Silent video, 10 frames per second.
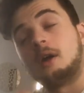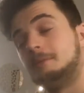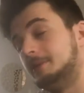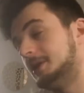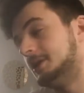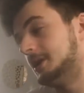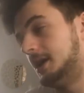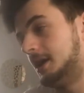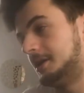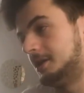But
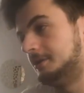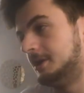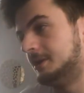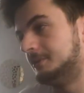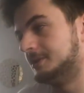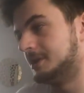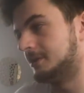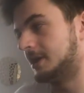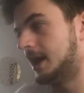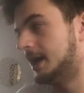yeah, I don't know, it was
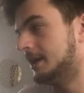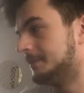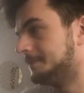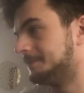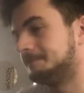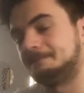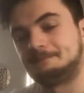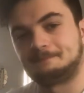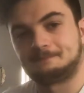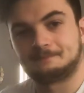okay
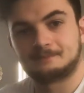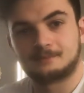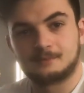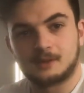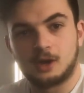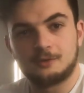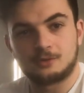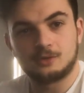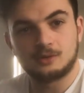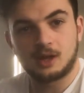
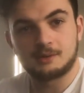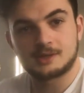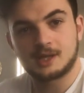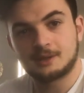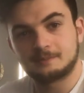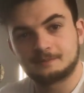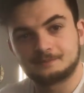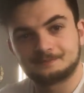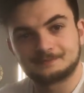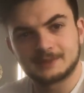overall, I would say.
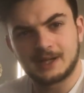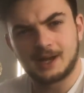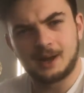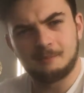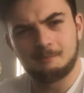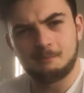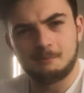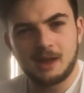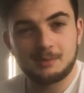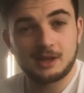
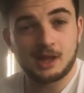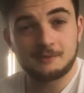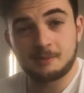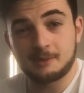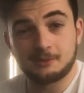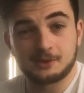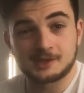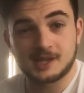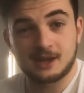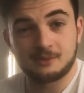Maybe I'll have a bit more to
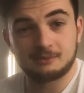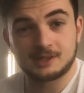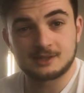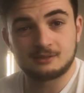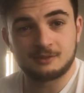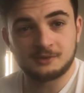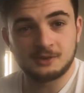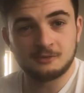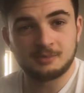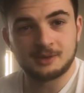say when we get to the
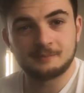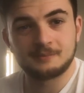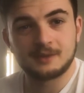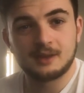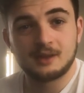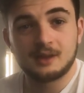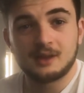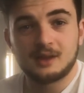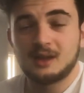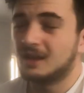review, but
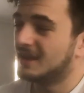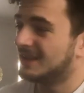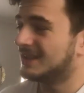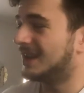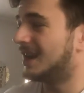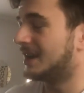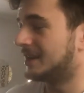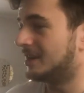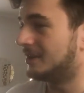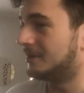yeah, I don't
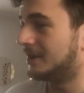know.